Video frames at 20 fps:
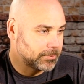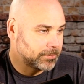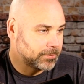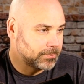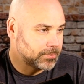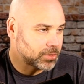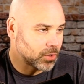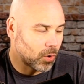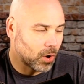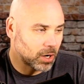
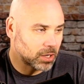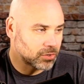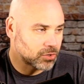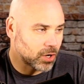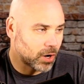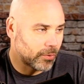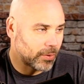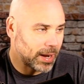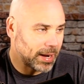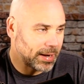So Arkansas
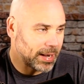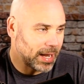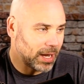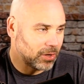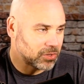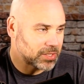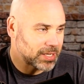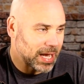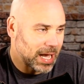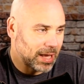right now
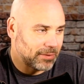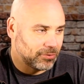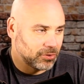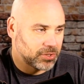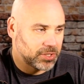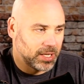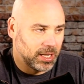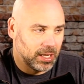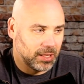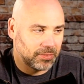is tied for
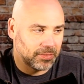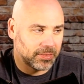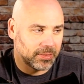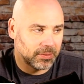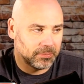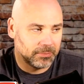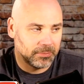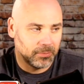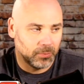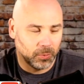10th
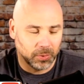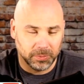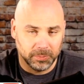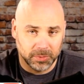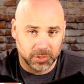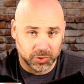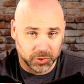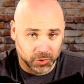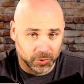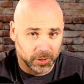with
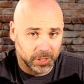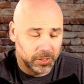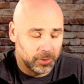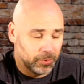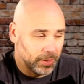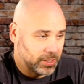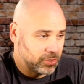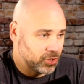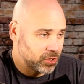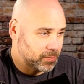Missouri, who
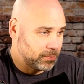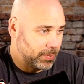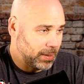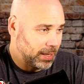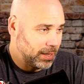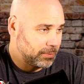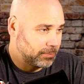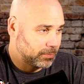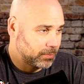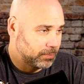they just
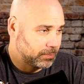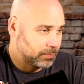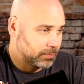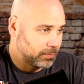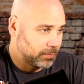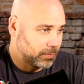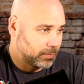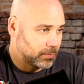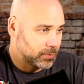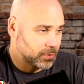beat.
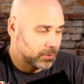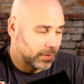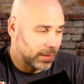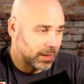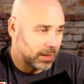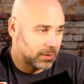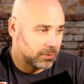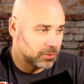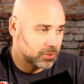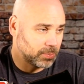So
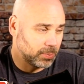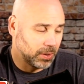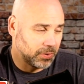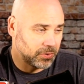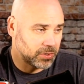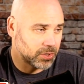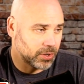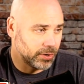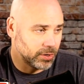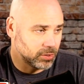they split the
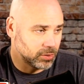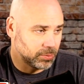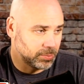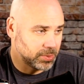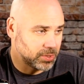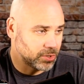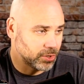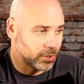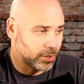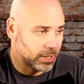series with
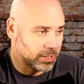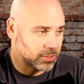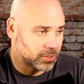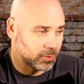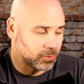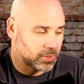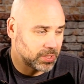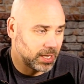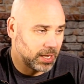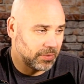Missouri. So
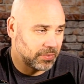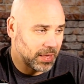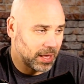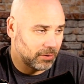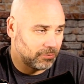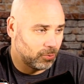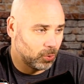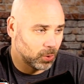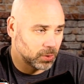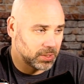10th out of
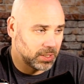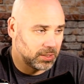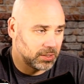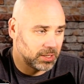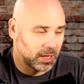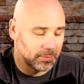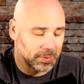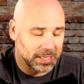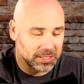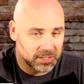14
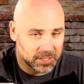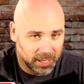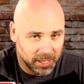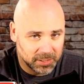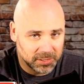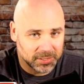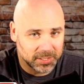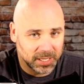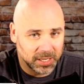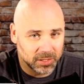teams. That's 10
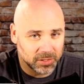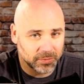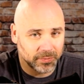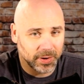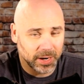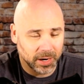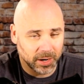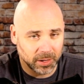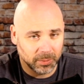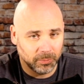seed is
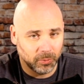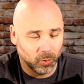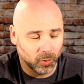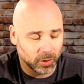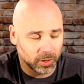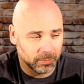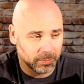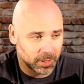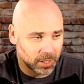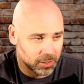very
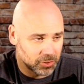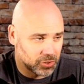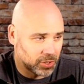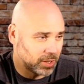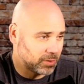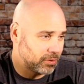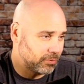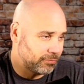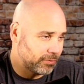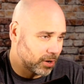important because you get
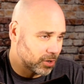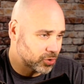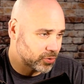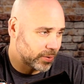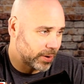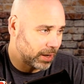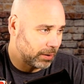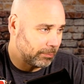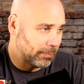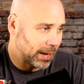the first
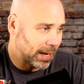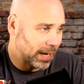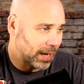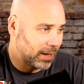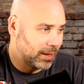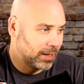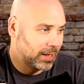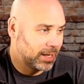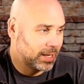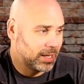round bye
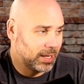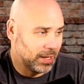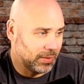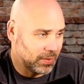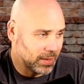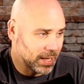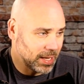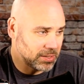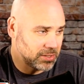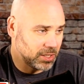in
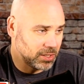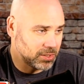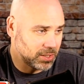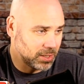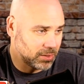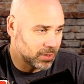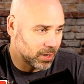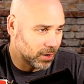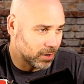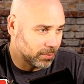the SEC
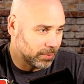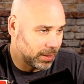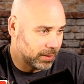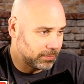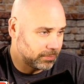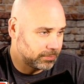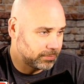tournament.